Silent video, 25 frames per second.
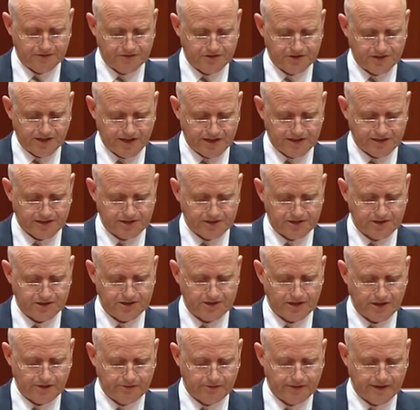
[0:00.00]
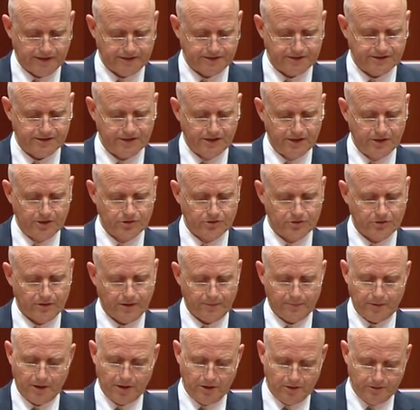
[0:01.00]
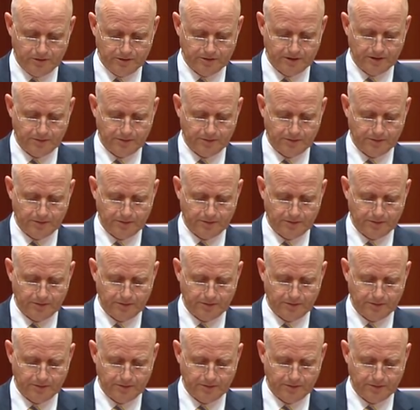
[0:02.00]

of senators so as to uphold